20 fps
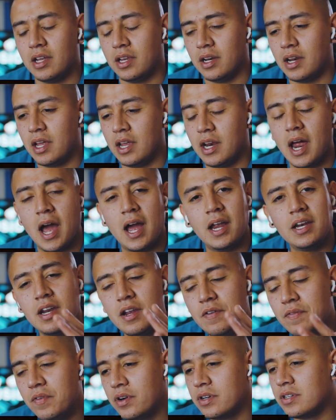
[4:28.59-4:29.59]
and I
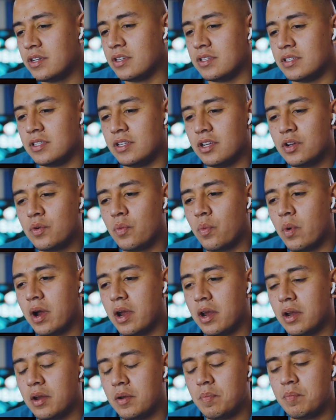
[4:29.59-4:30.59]
never understood
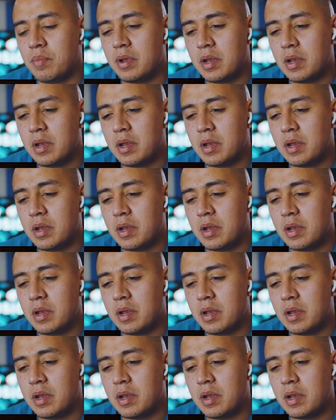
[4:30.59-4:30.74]
why